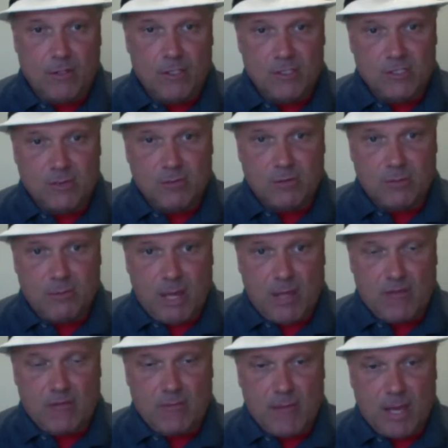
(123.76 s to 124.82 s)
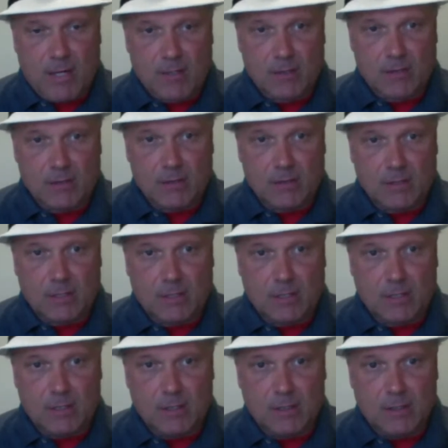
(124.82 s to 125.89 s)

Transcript: some of the mathematical